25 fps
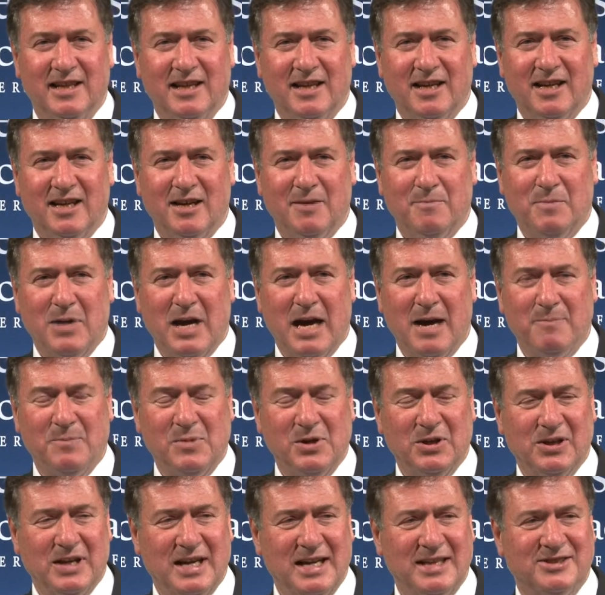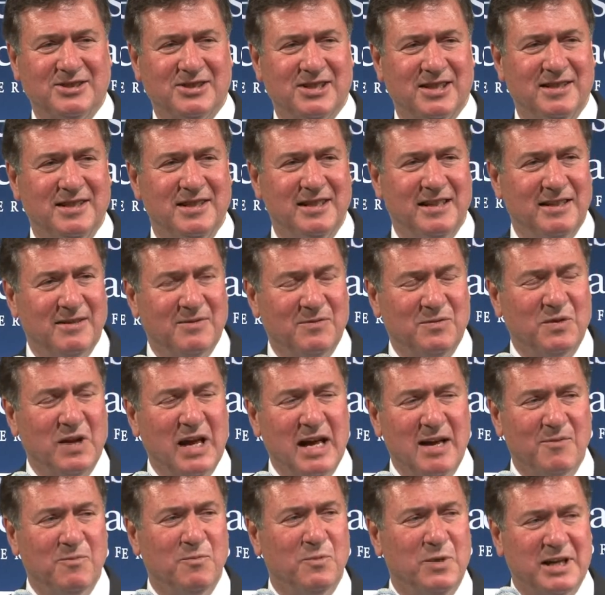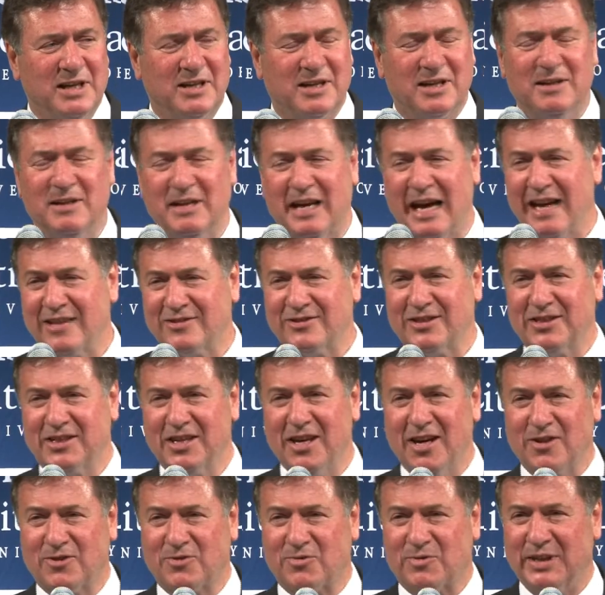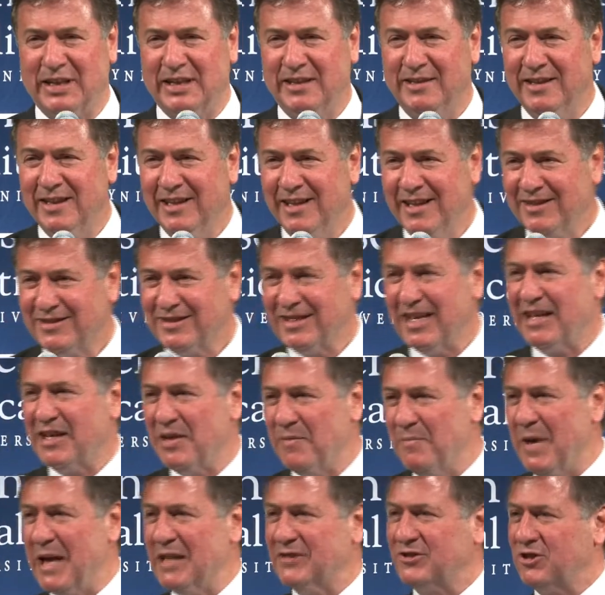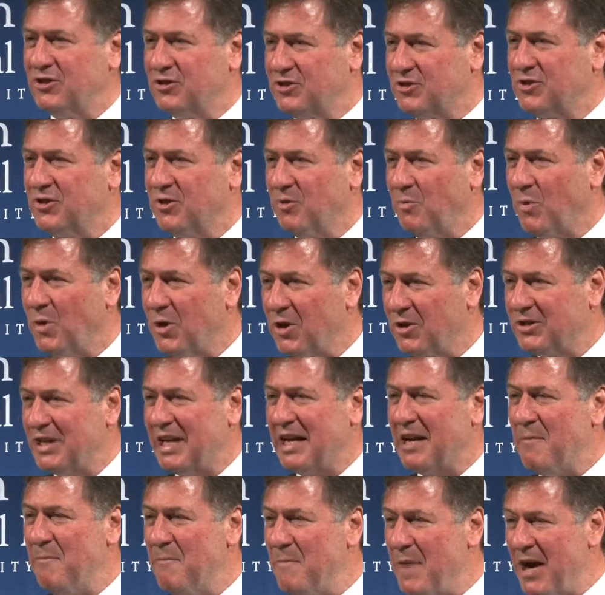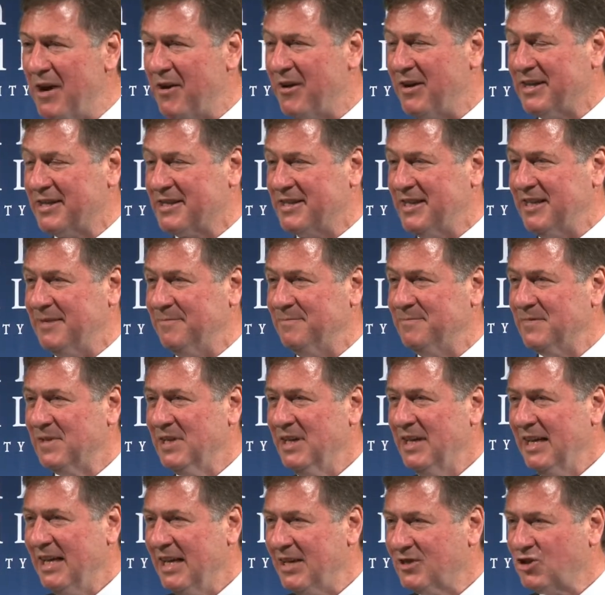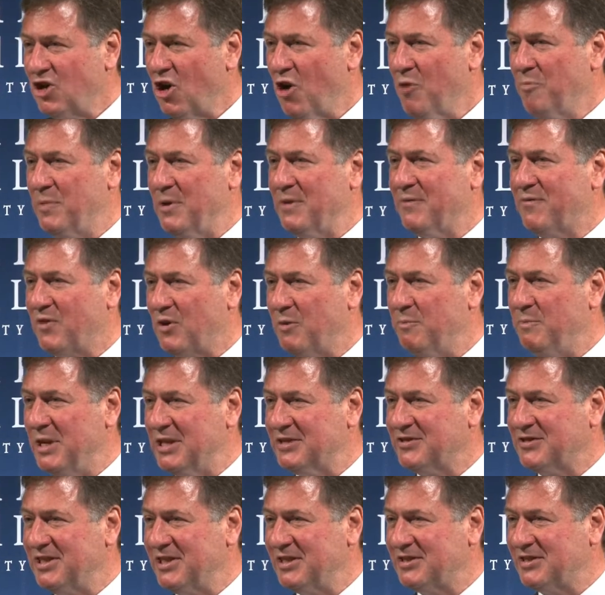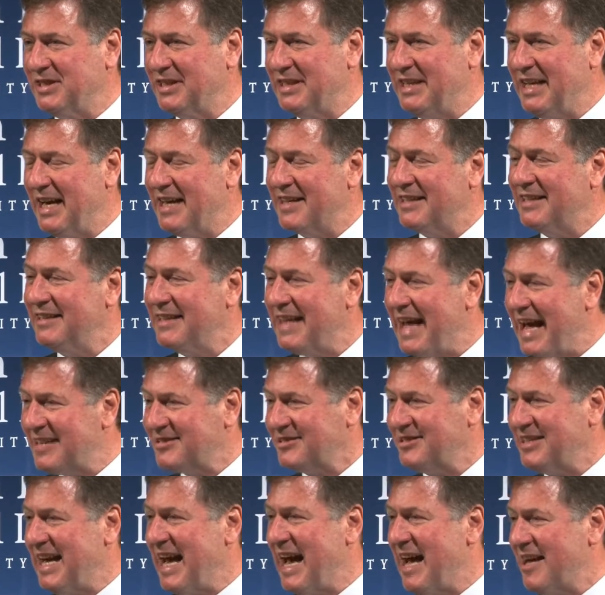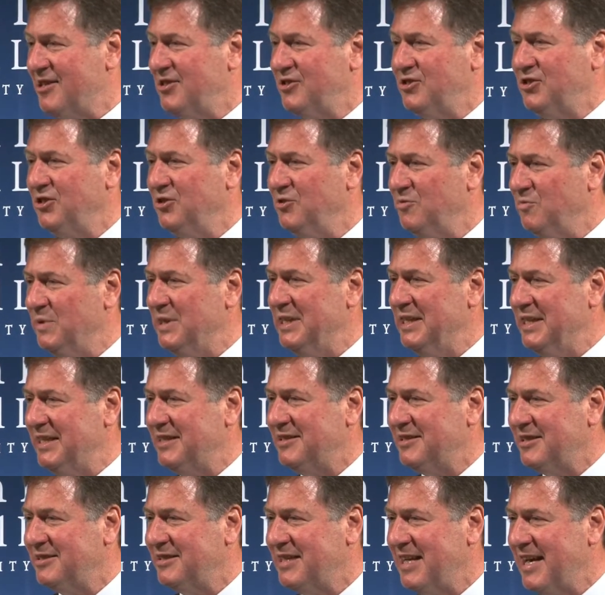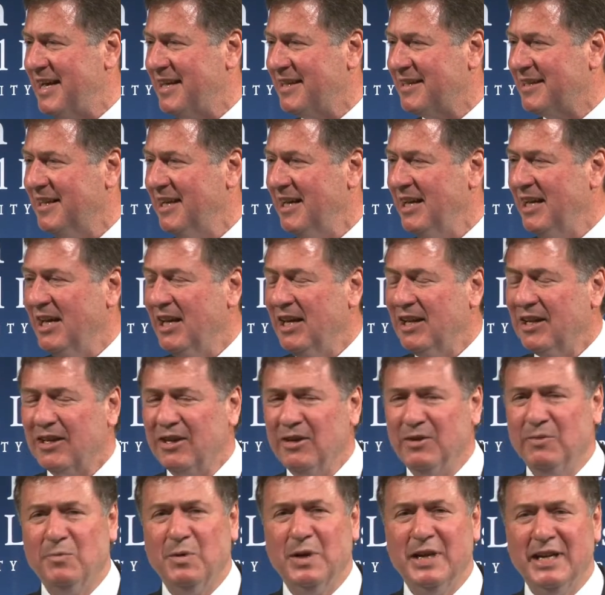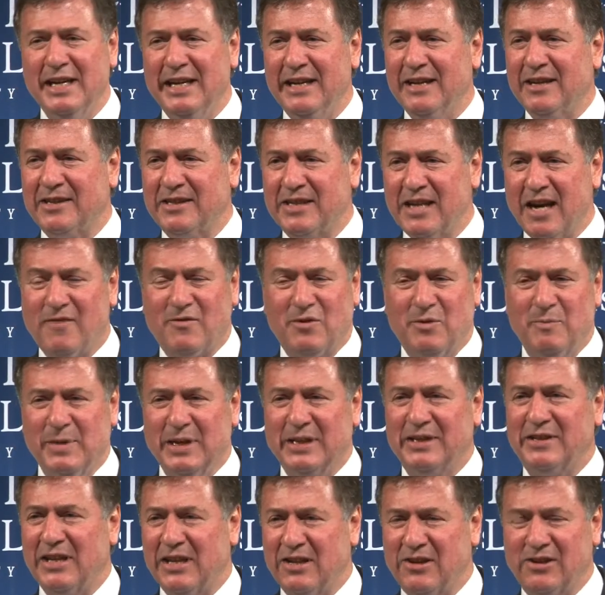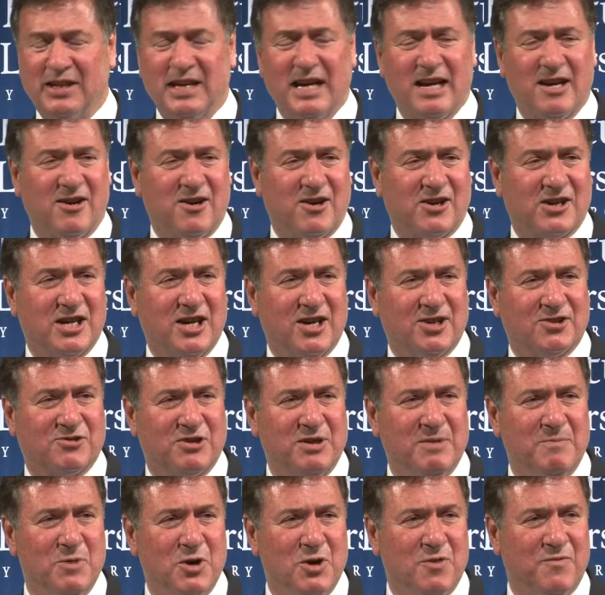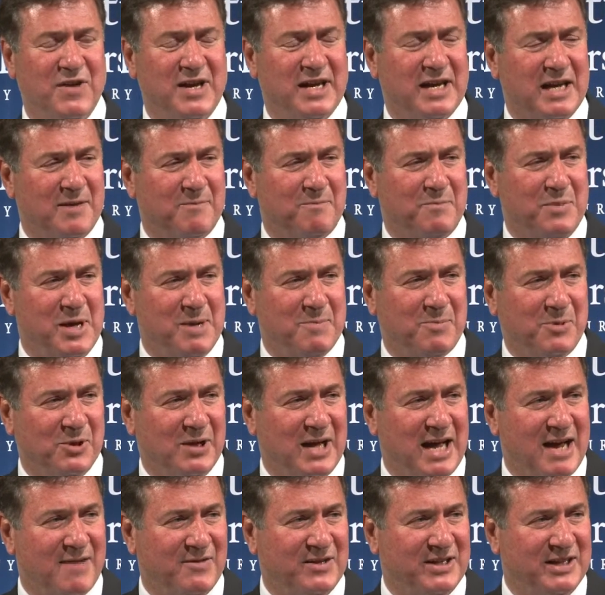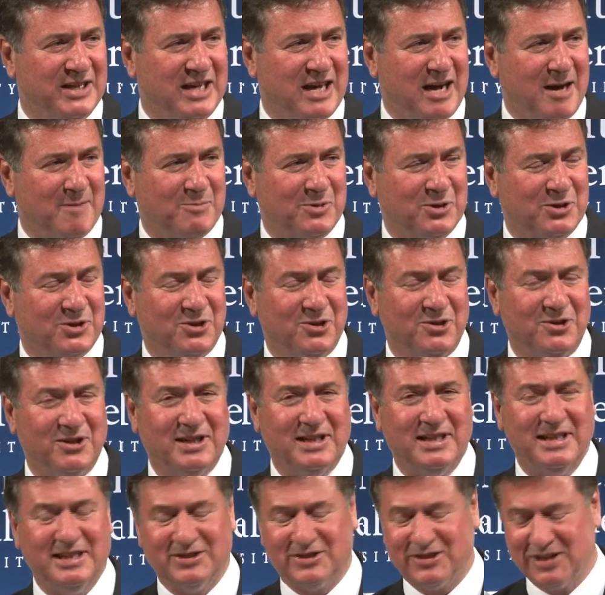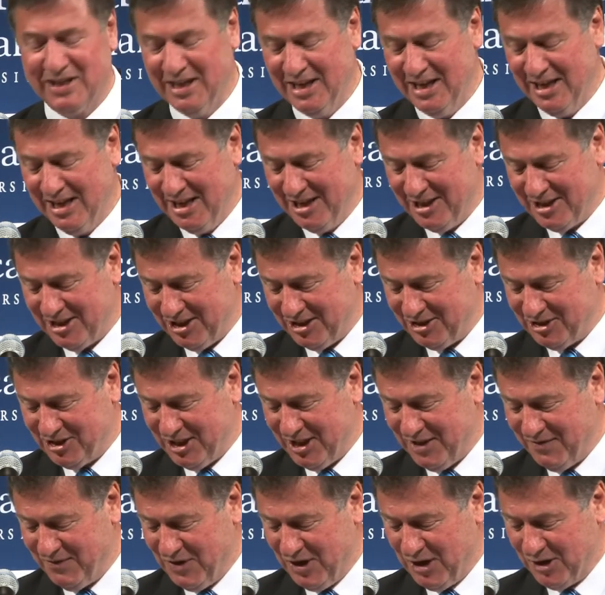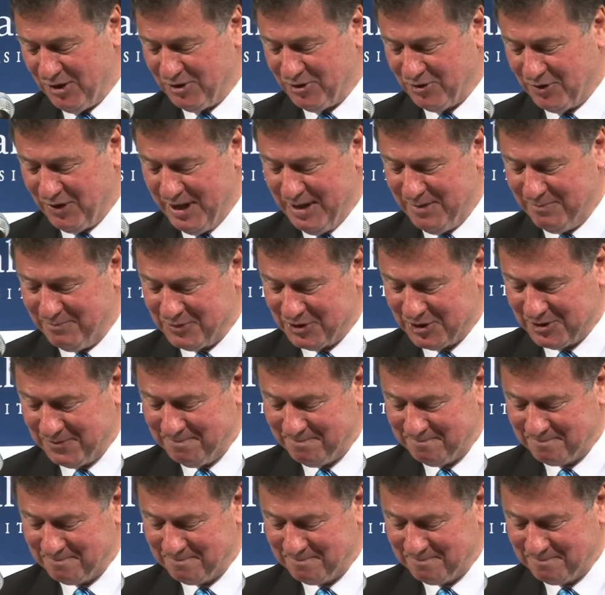population. Then we can, as a country, send a message to the world that America is open for business again. And that's the attitude we need to take. We need a government that'll get our country moving and people having the opportunities to achieve their dreams.